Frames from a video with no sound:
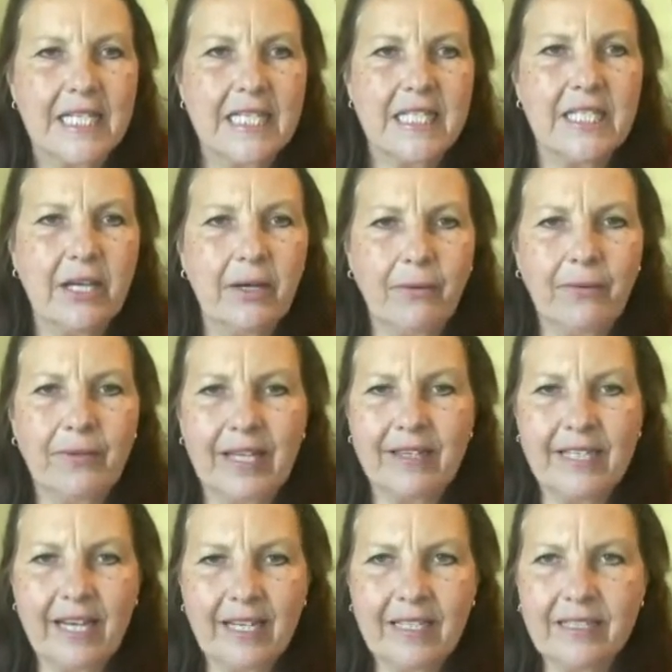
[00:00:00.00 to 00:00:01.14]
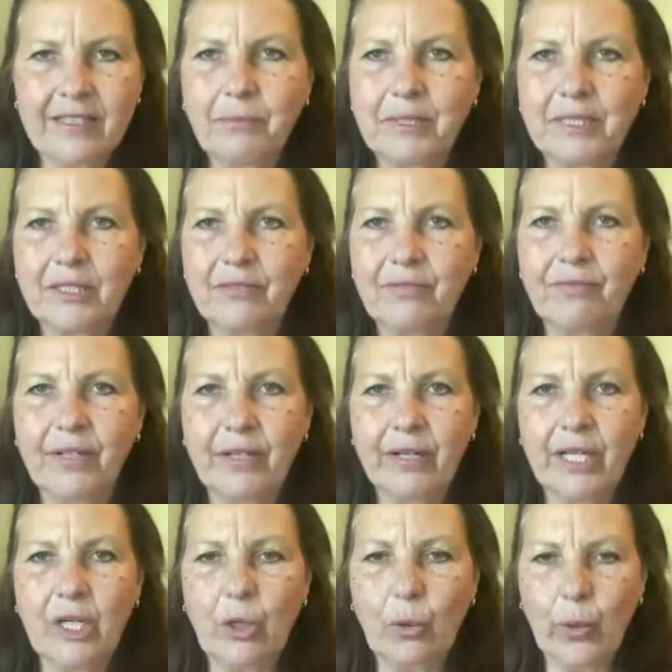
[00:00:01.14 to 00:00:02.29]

So that was very